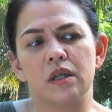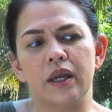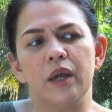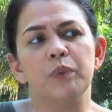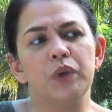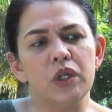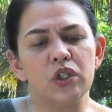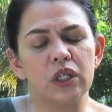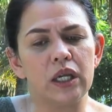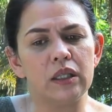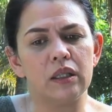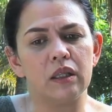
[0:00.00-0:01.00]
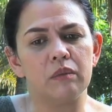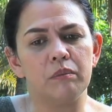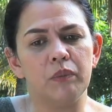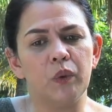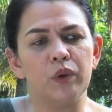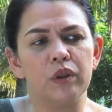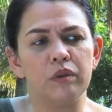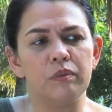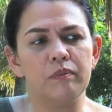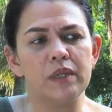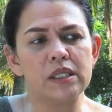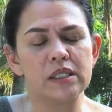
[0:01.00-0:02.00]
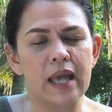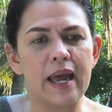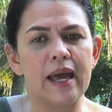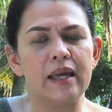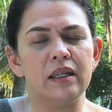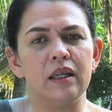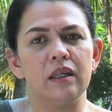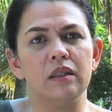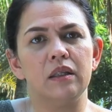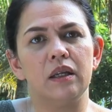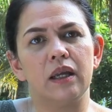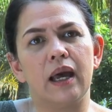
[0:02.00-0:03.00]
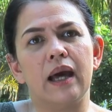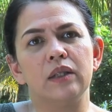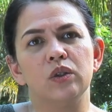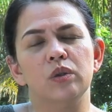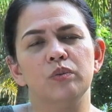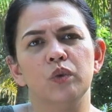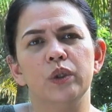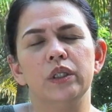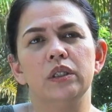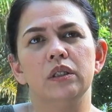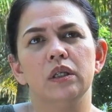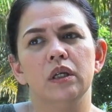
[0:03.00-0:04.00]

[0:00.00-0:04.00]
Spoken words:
I appreciate that both Miss Anne and Direk Atom would